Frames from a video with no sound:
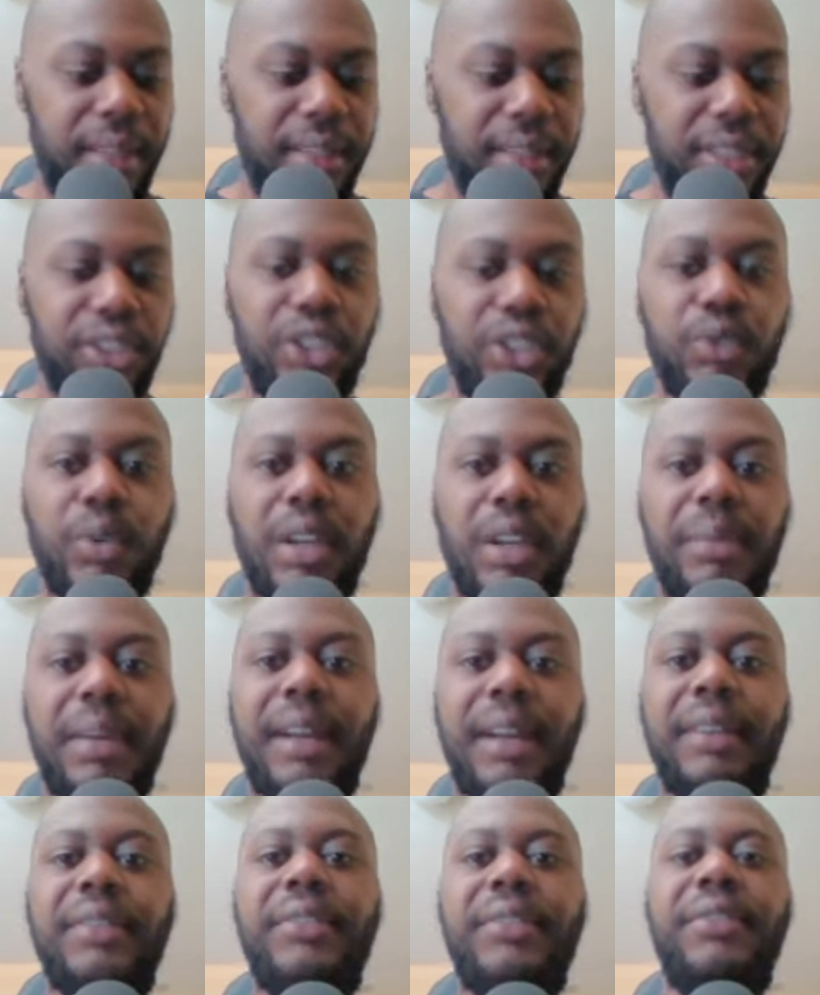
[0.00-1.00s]
This is one of my
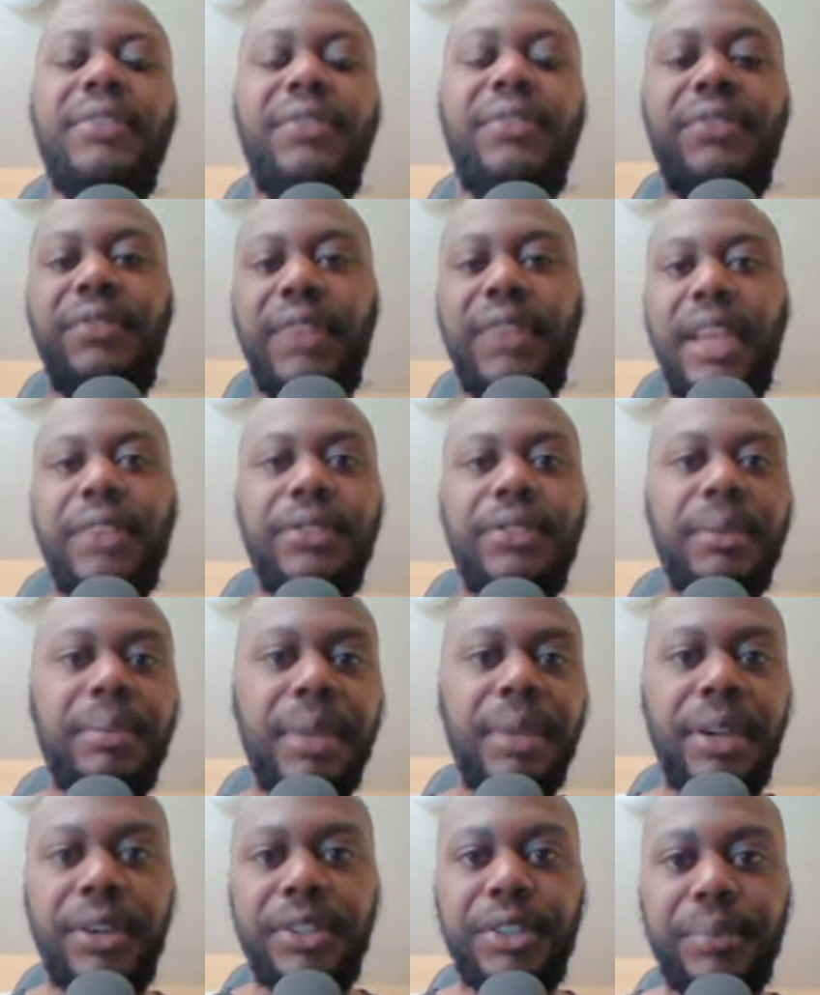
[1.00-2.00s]
favorite
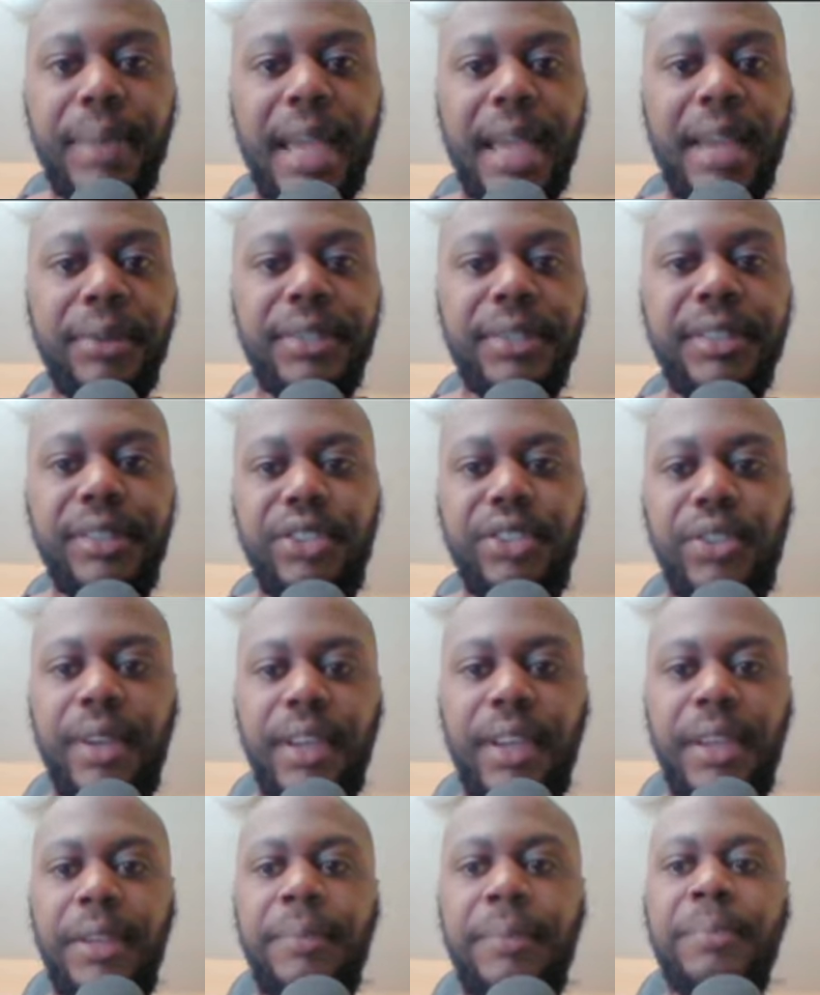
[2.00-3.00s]
bearish patterns to
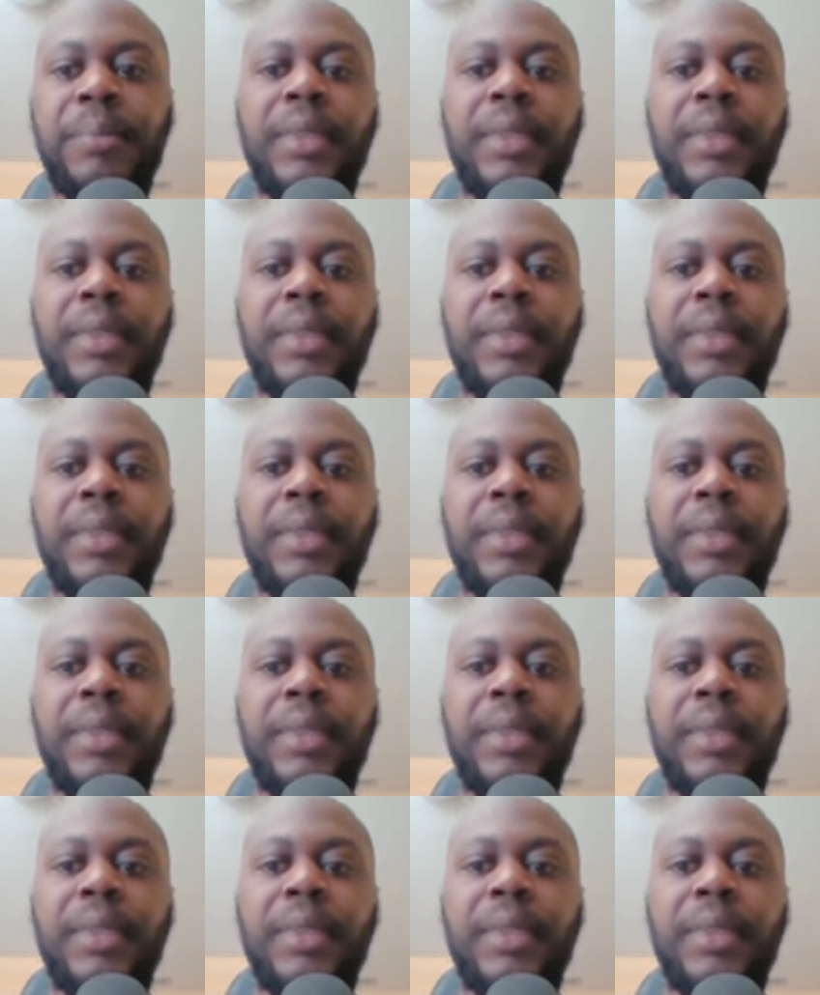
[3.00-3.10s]
trade.